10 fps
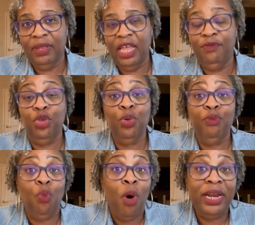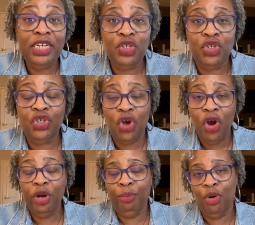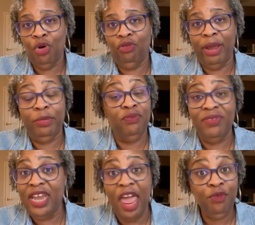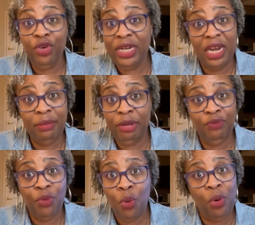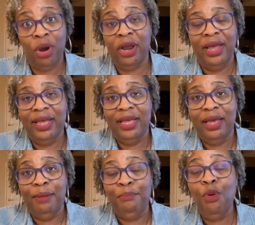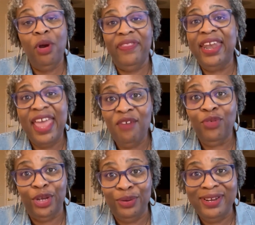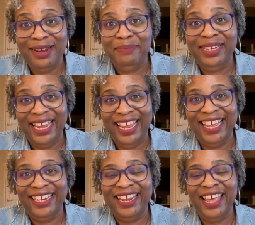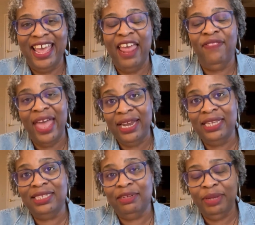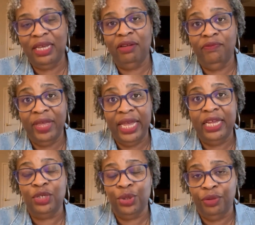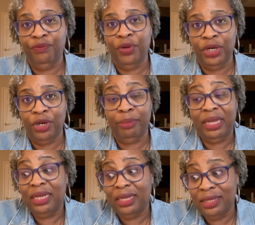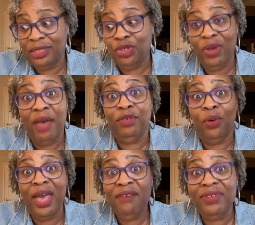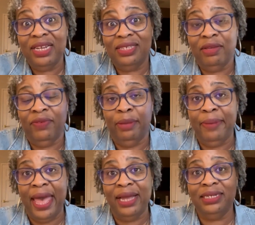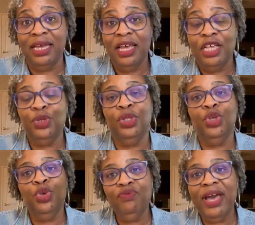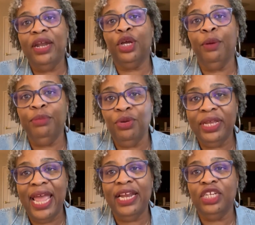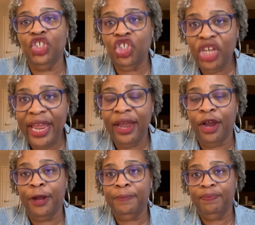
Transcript: If you're wanting to start a program, you've never done it before, more than ever, you need a plan. And that needs to be conveyed to the funder because you have no evidence of impact. So then you've got to communicate and share